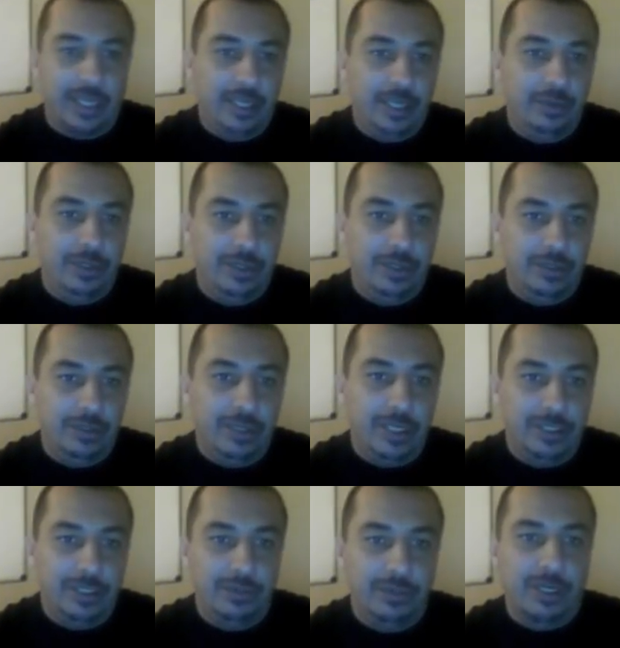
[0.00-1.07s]
thing you would do
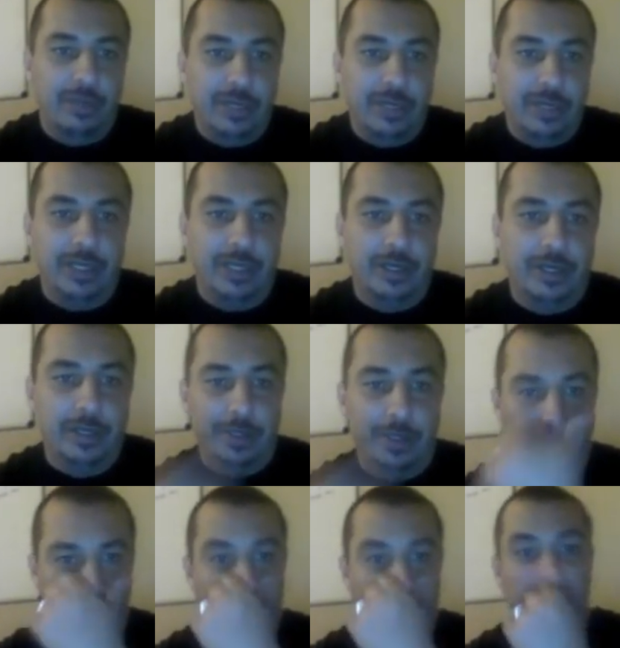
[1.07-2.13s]
is you would come in here,
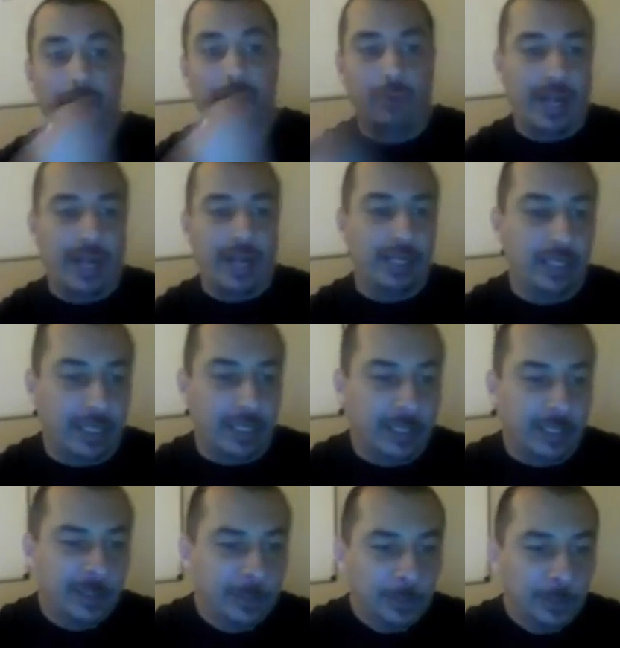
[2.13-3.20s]
you're going to right
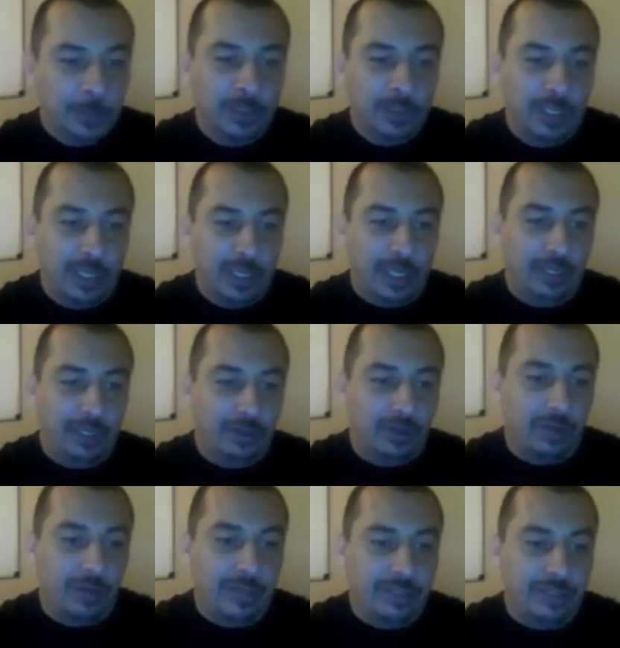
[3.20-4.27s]
click,
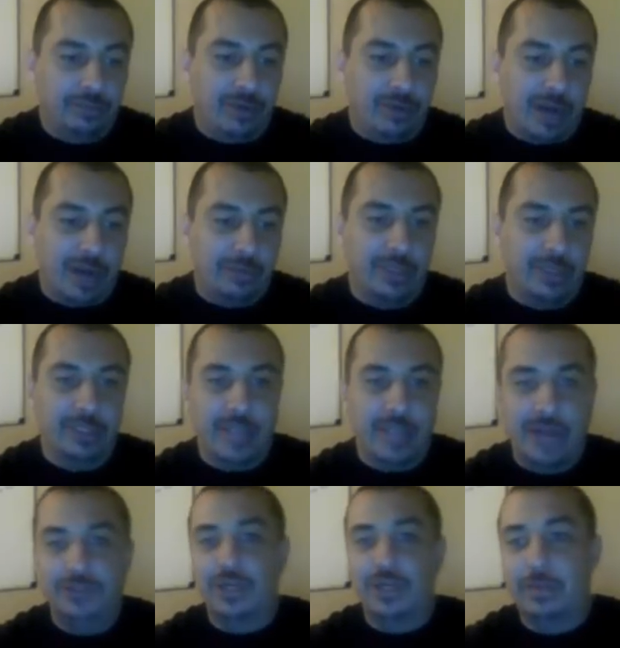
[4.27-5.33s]
come into properties.
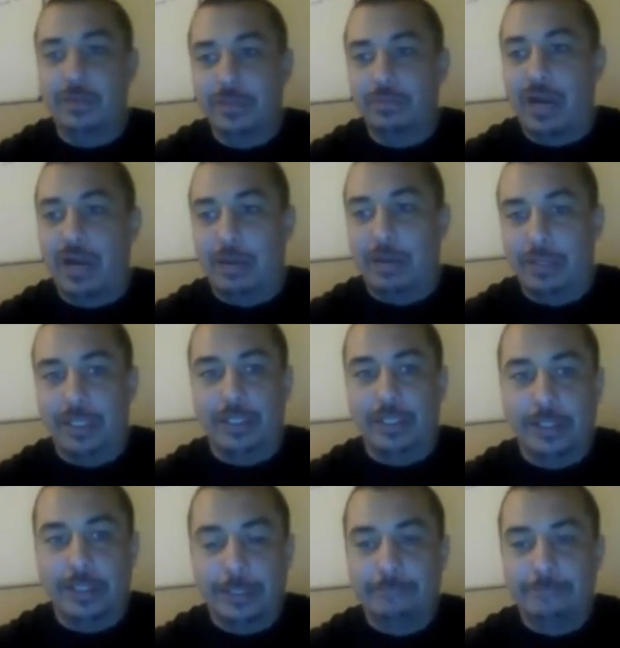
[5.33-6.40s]
As you come into
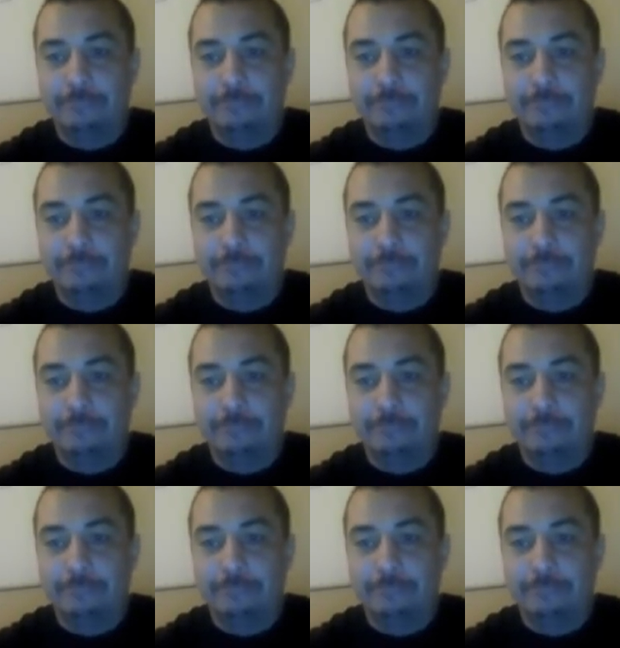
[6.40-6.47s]
properties,